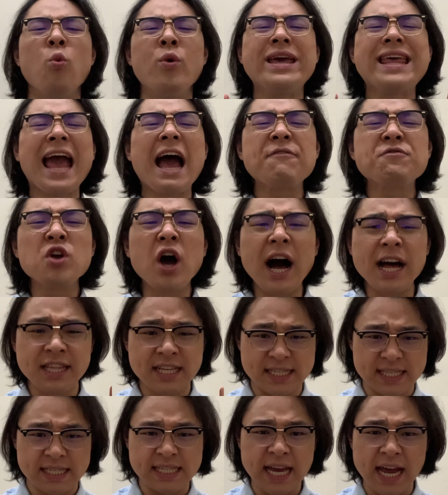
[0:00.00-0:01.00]
we have to
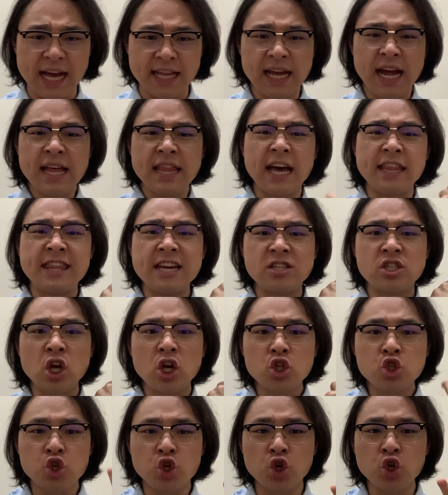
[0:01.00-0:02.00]
understand that there's
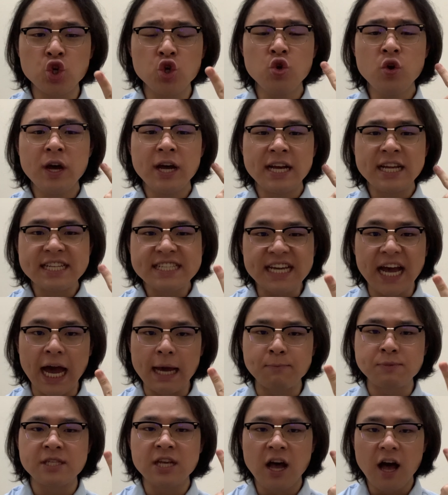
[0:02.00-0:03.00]
2
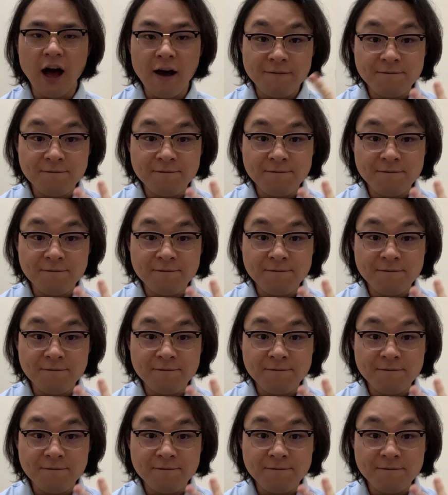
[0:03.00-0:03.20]
types of